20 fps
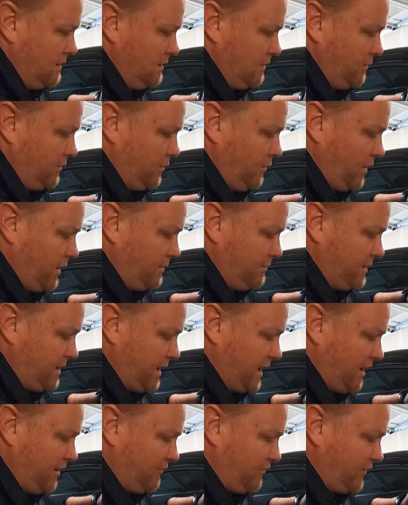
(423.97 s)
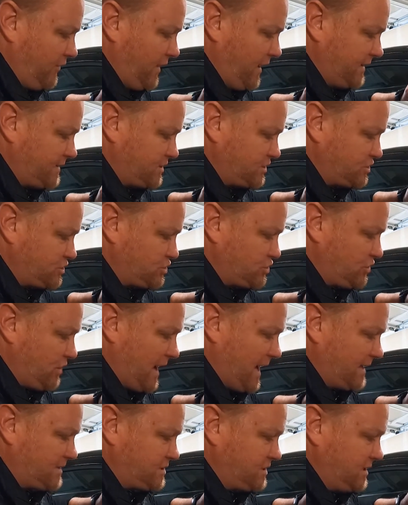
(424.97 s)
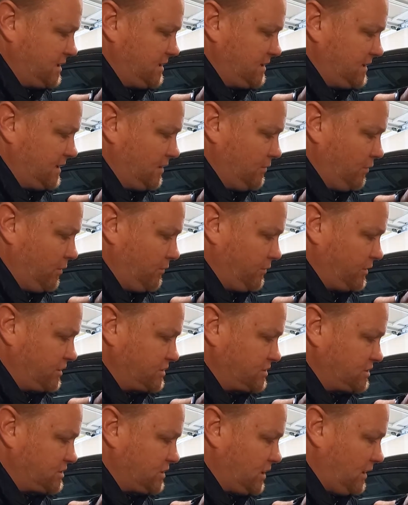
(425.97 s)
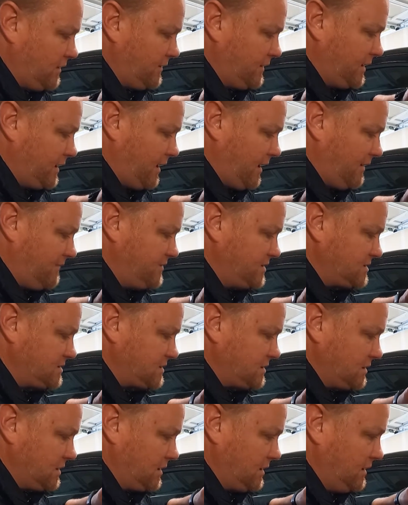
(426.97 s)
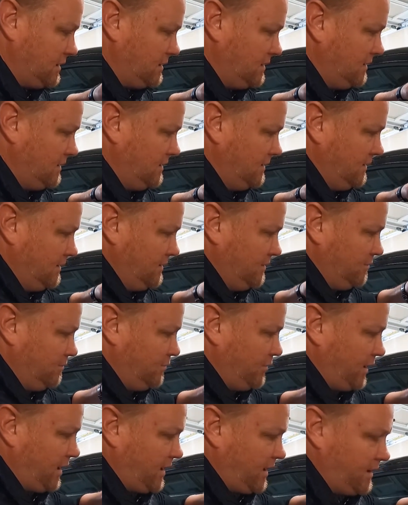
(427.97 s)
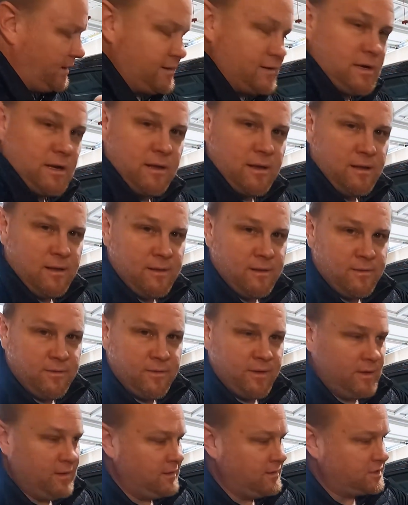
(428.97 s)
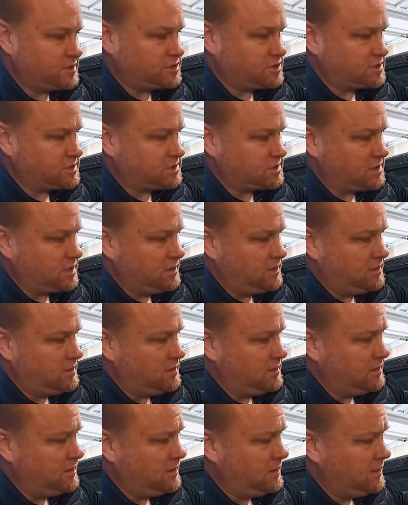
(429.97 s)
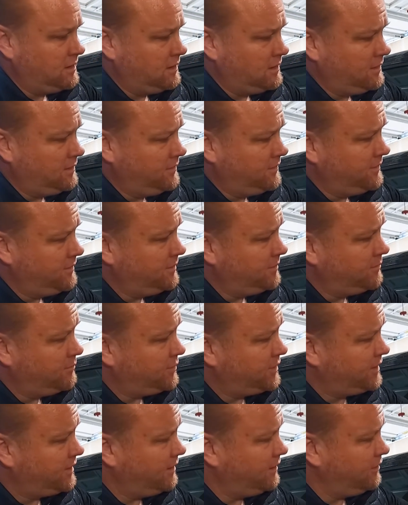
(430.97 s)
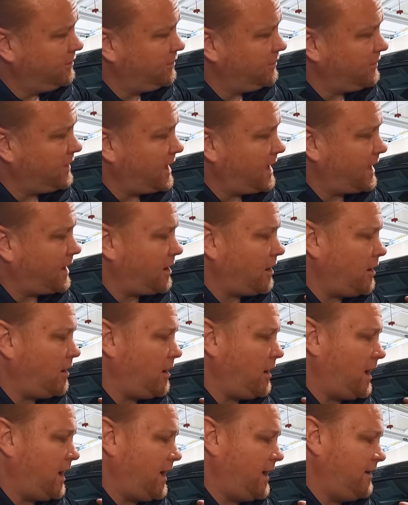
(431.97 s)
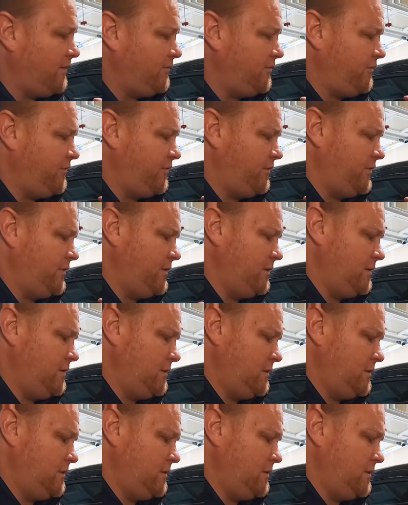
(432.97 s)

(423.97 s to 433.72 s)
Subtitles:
We want to be careful not to scratch anything when we're installing it, obviously. But let's just peel that off.